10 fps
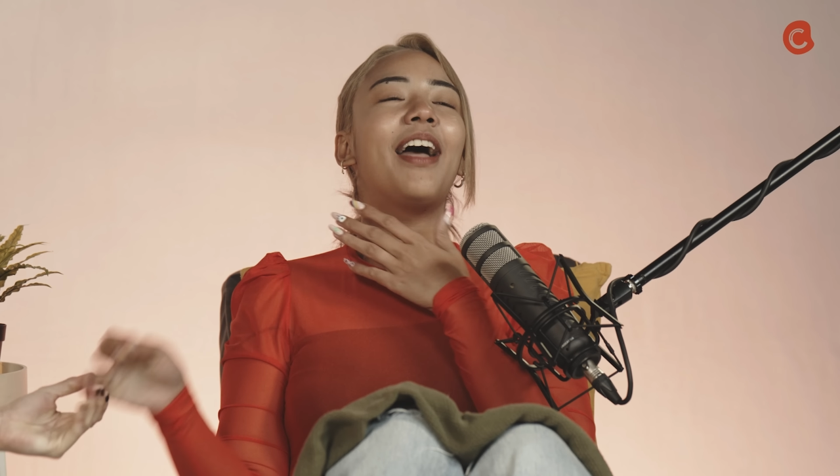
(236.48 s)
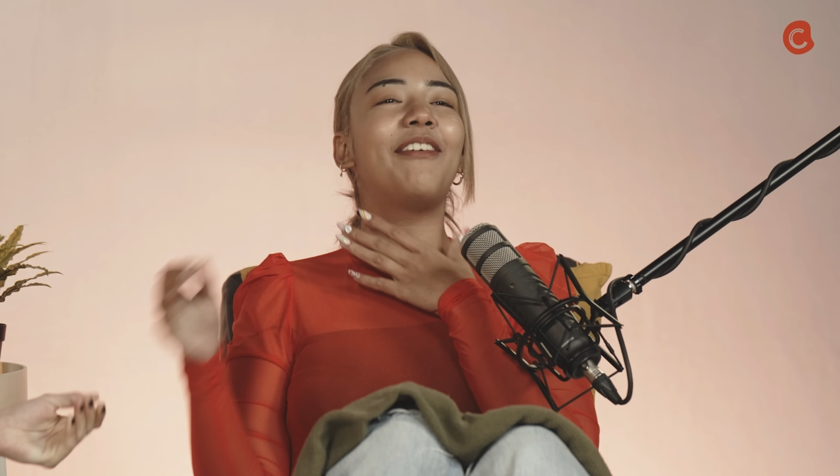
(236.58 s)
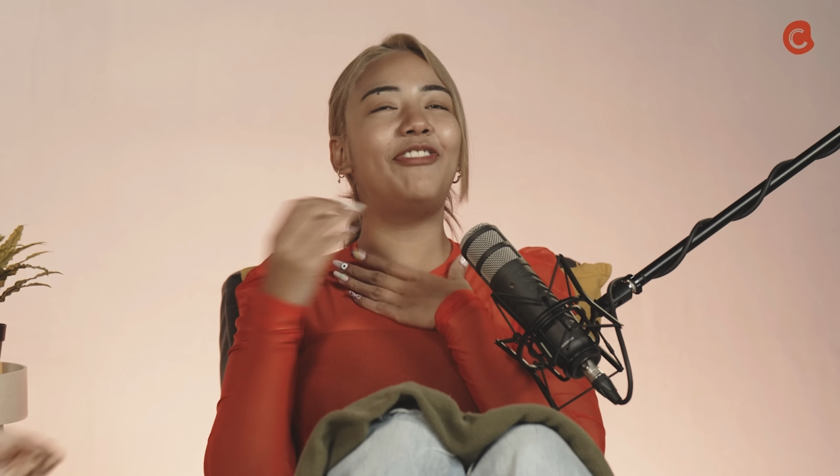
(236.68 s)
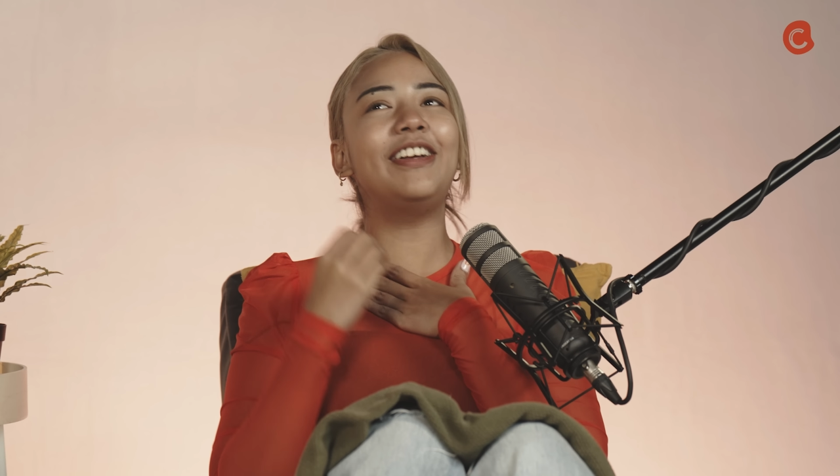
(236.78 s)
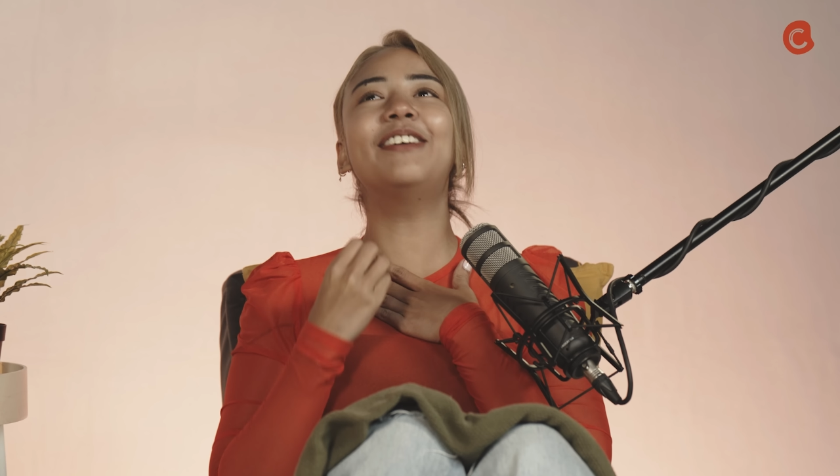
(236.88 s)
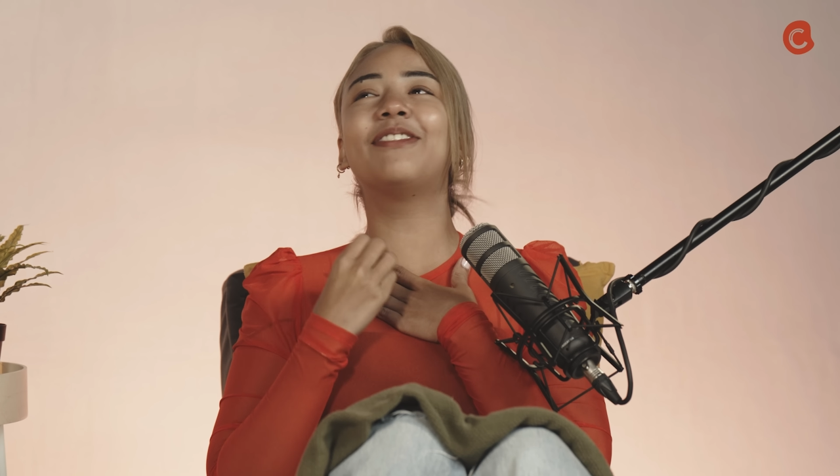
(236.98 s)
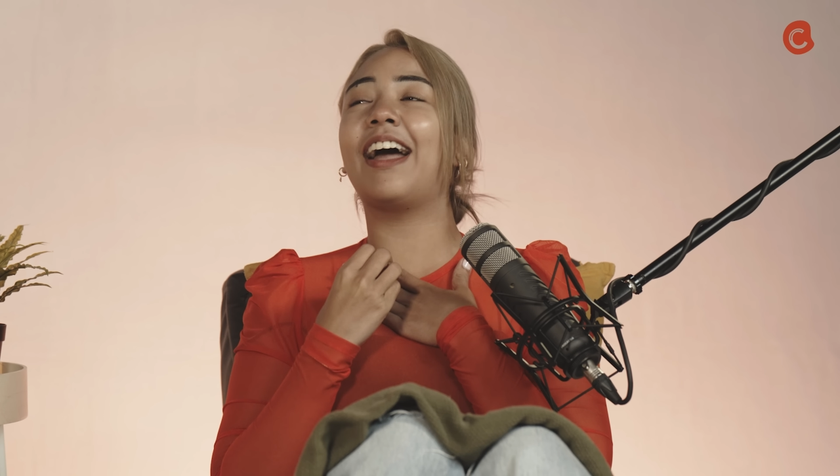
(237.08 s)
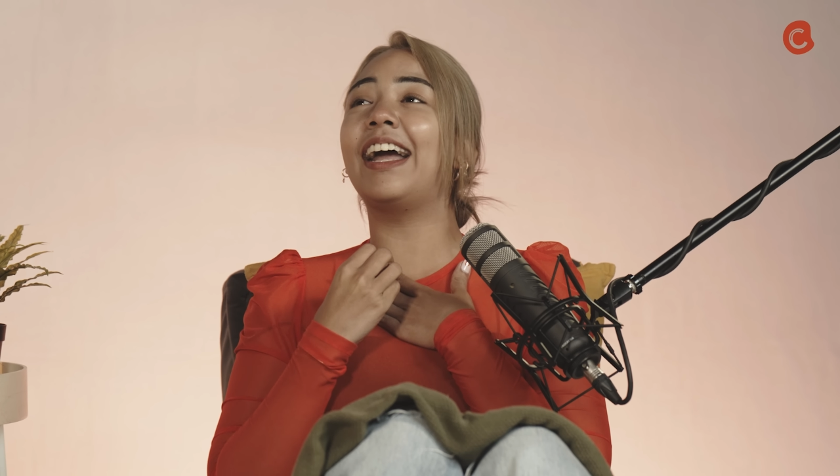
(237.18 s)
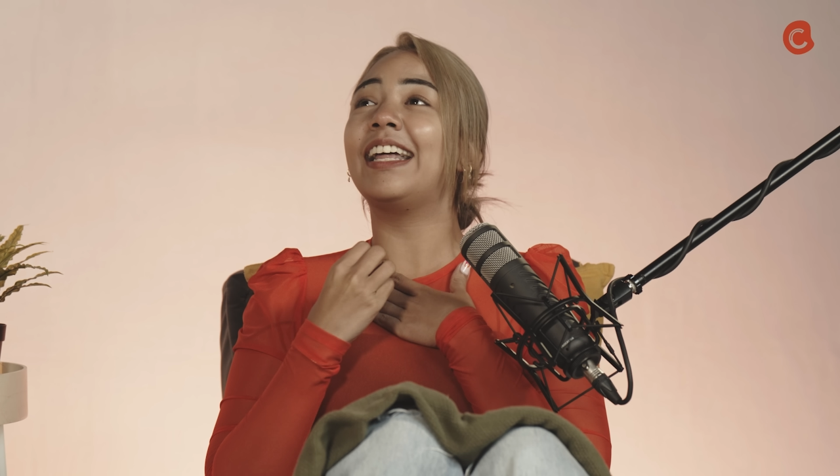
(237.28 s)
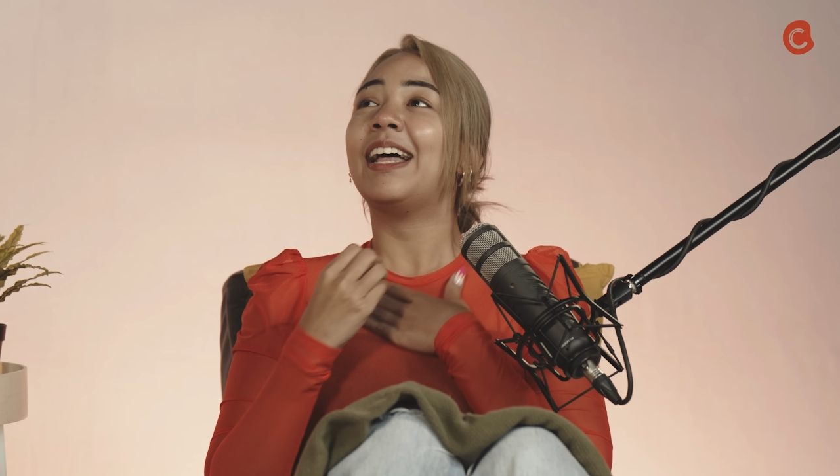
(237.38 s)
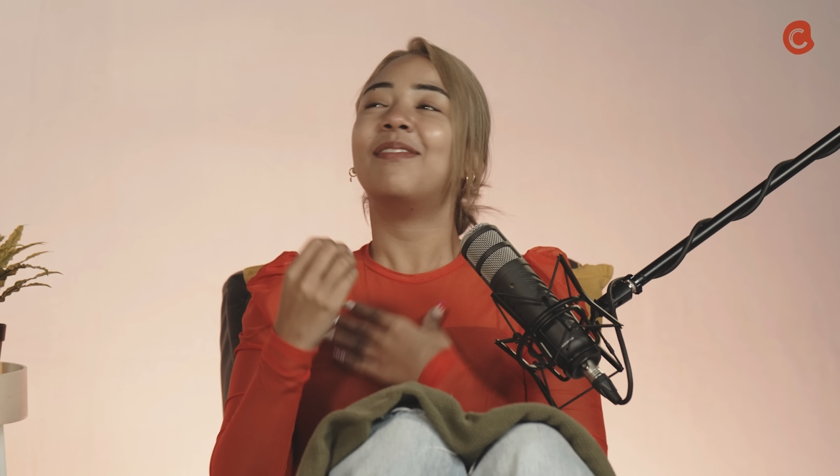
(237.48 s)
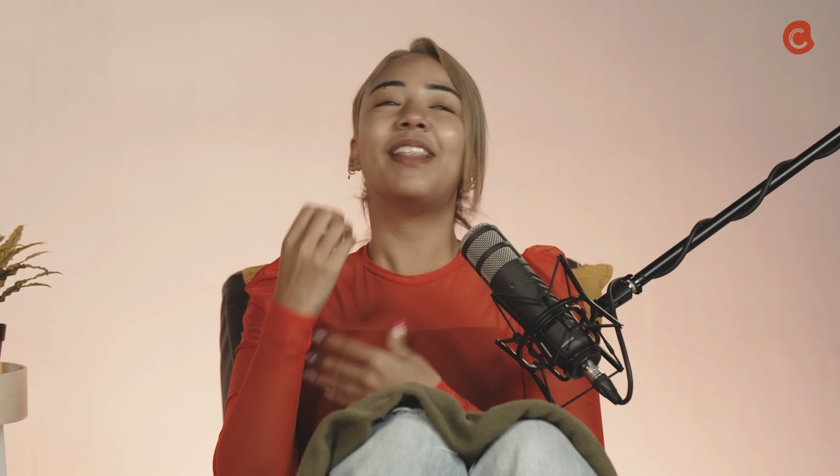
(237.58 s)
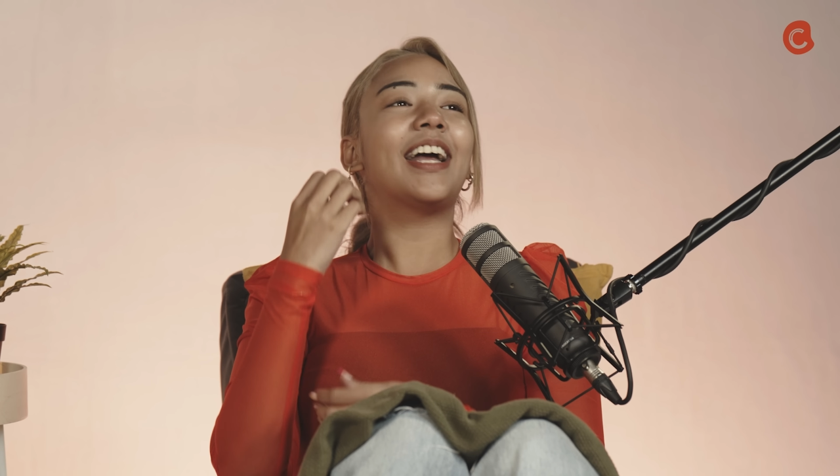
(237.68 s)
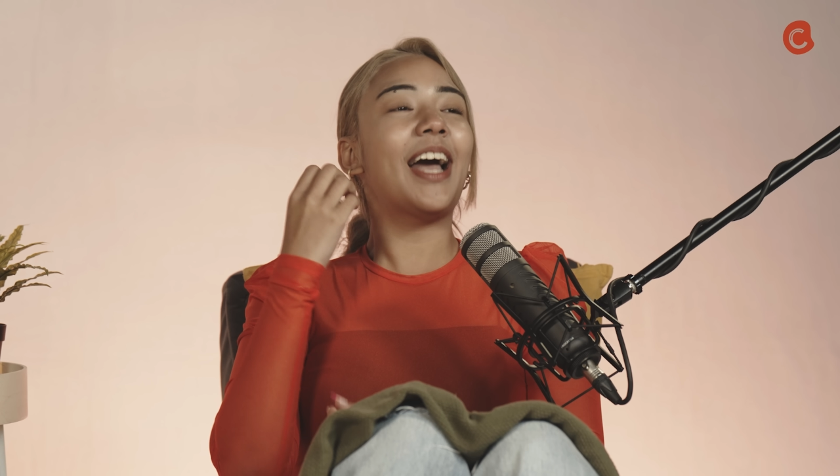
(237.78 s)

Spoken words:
I feel, right, like